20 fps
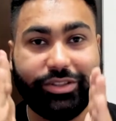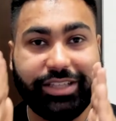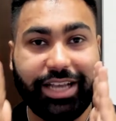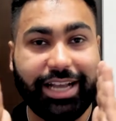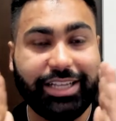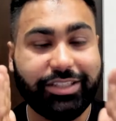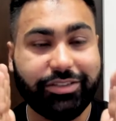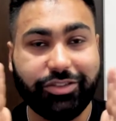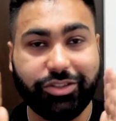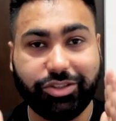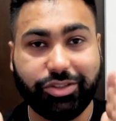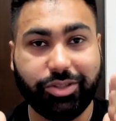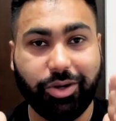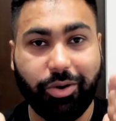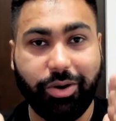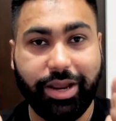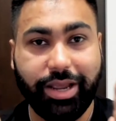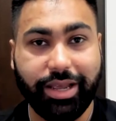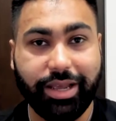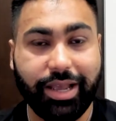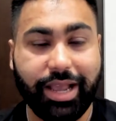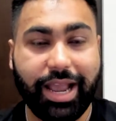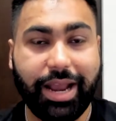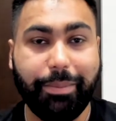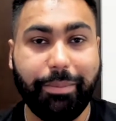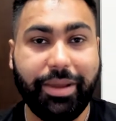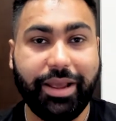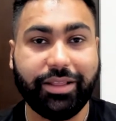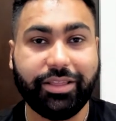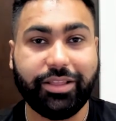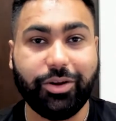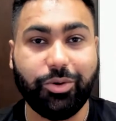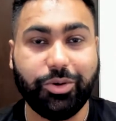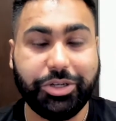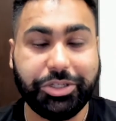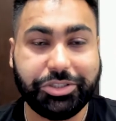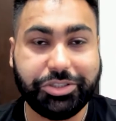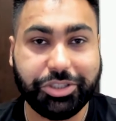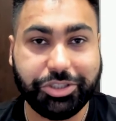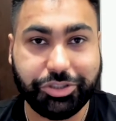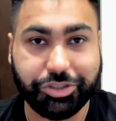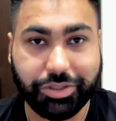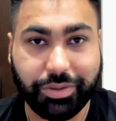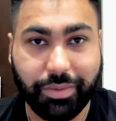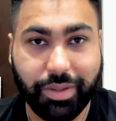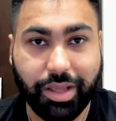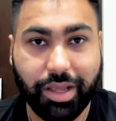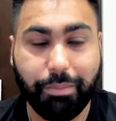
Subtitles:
sides of the story and make their own decision.